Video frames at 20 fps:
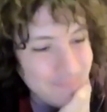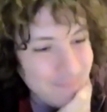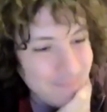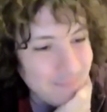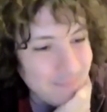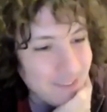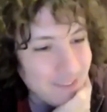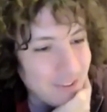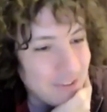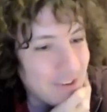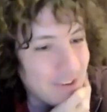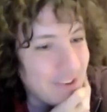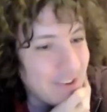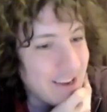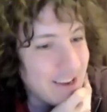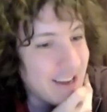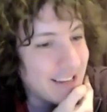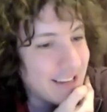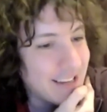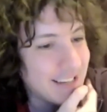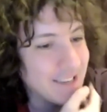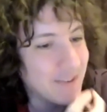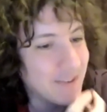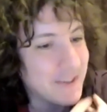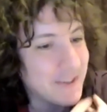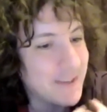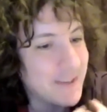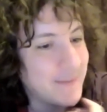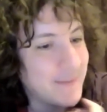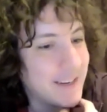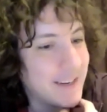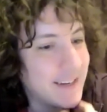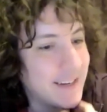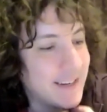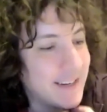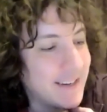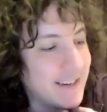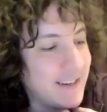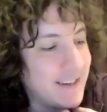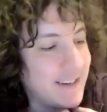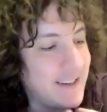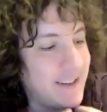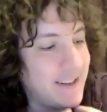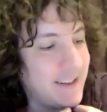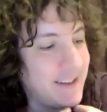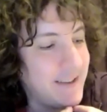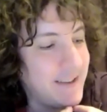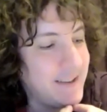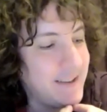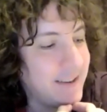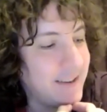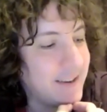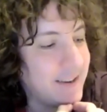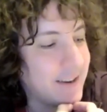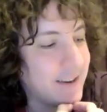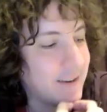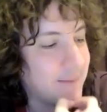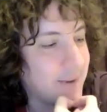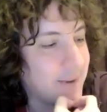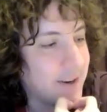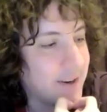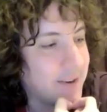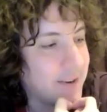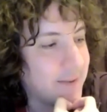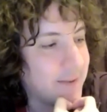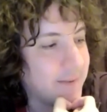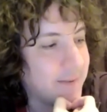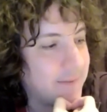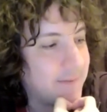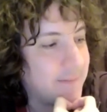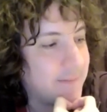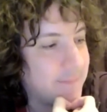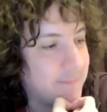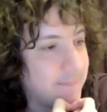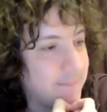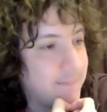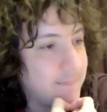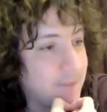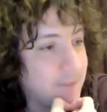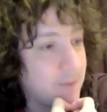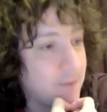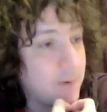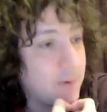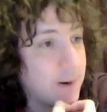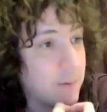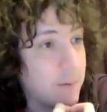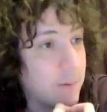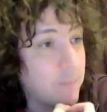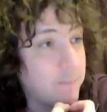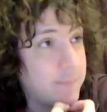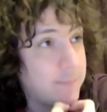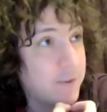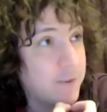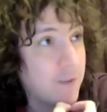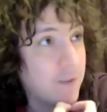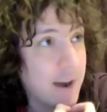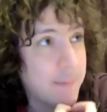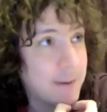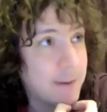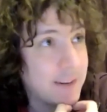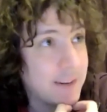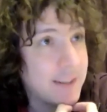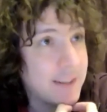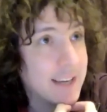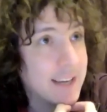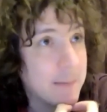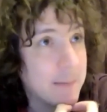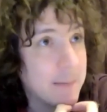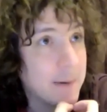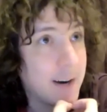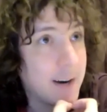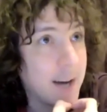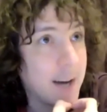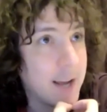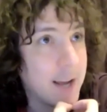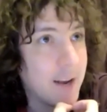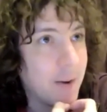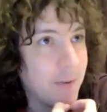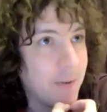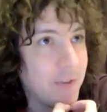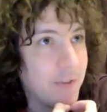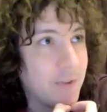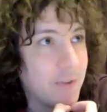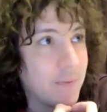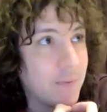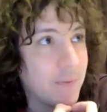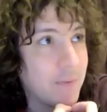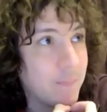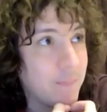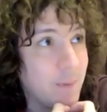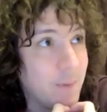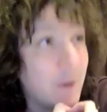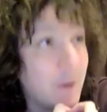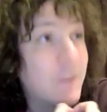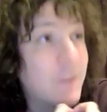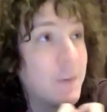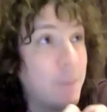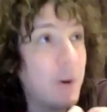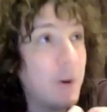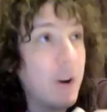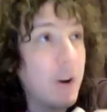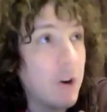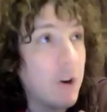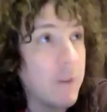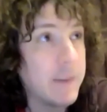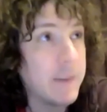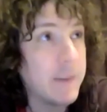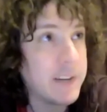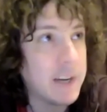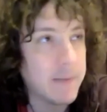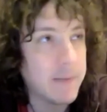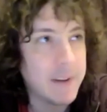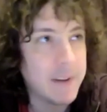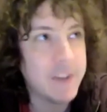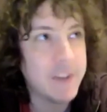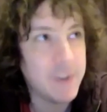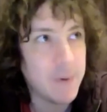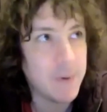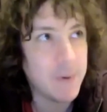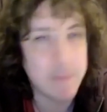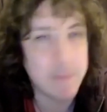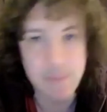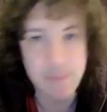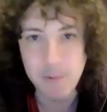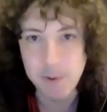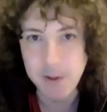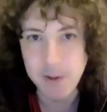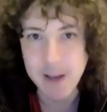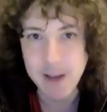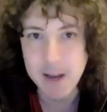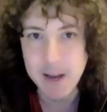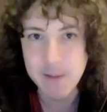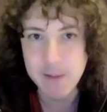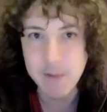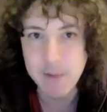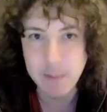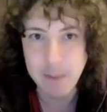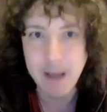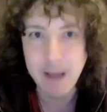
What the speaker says: So there's lots of kind of real scrapping to get by, and you have to put a lot of yourself into it before you get anything back.